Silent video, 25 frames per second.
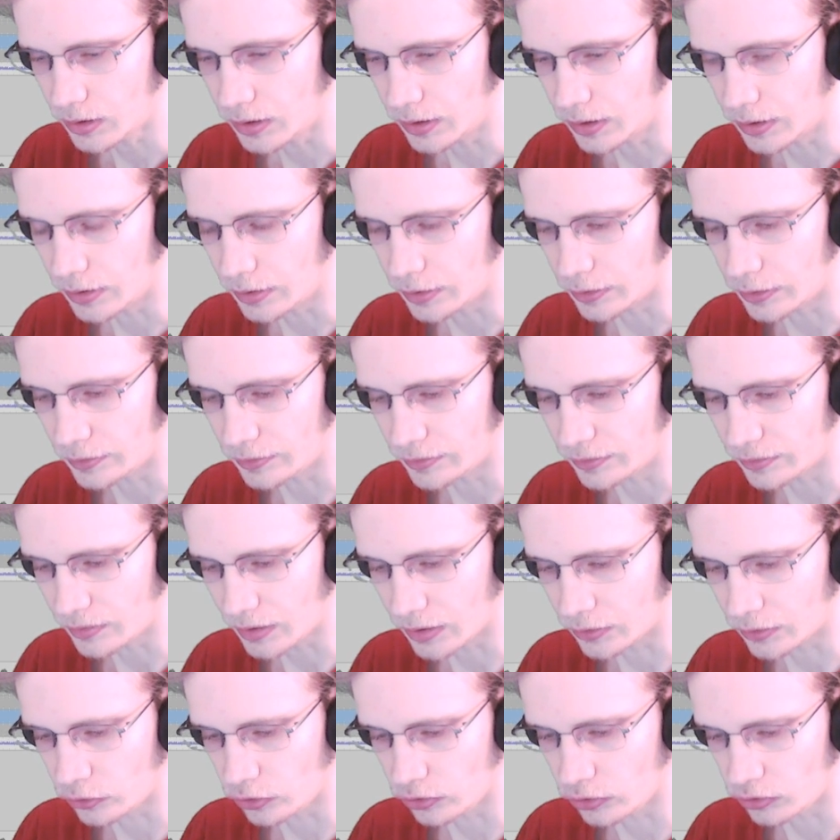and
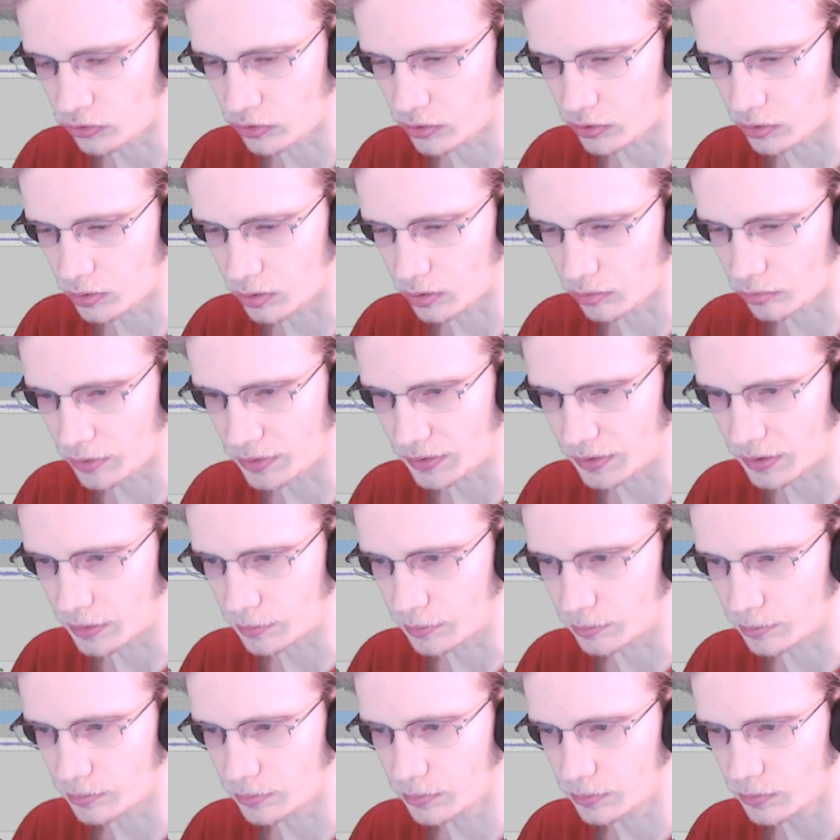like she's delivering
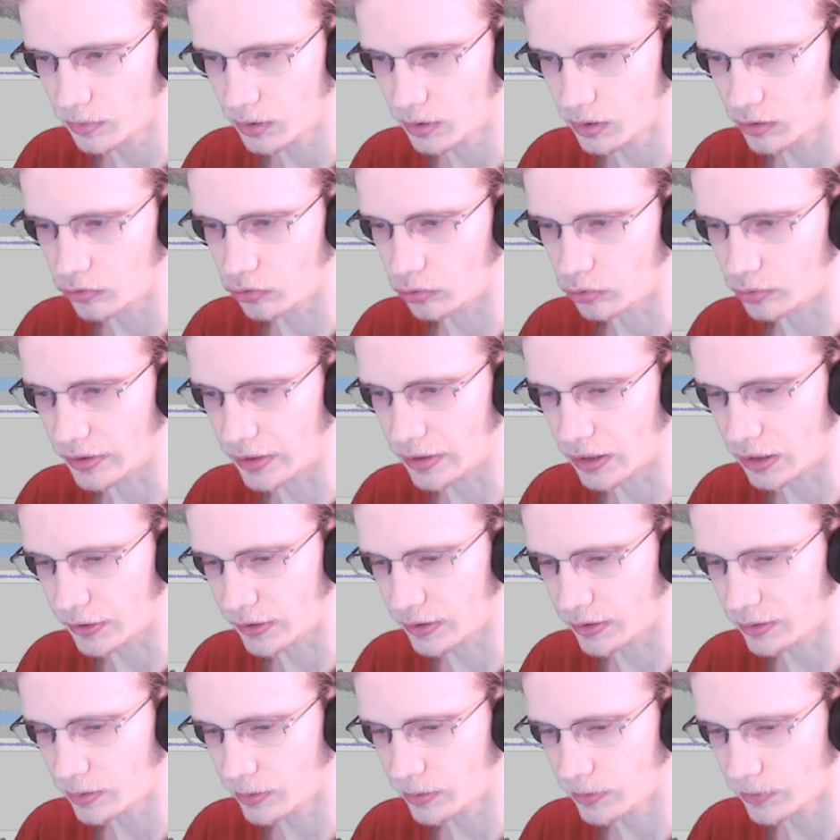them to
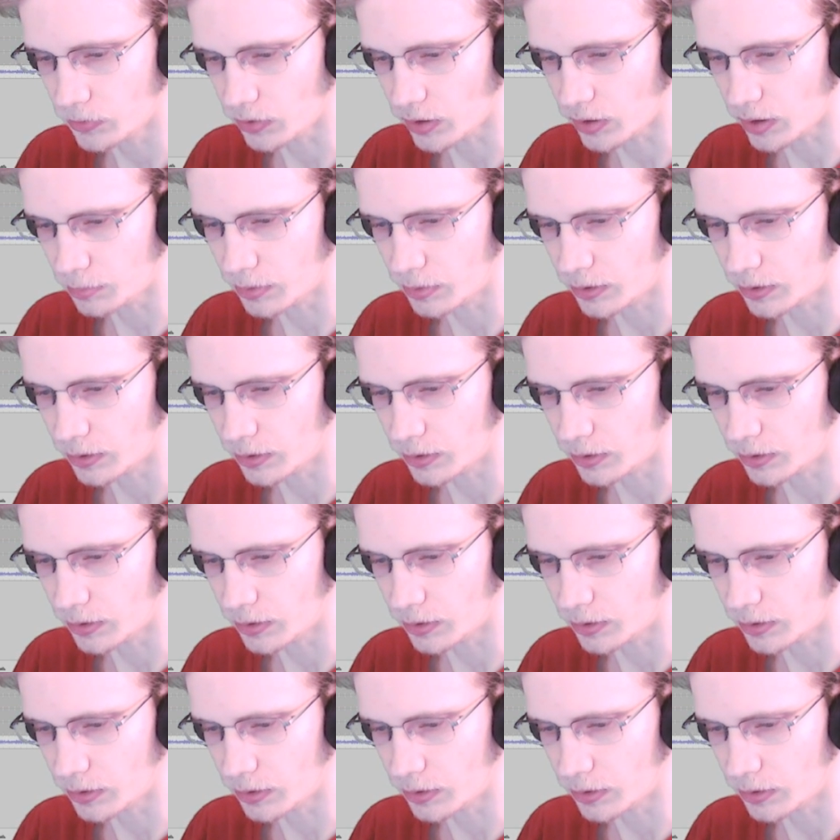Carrot Top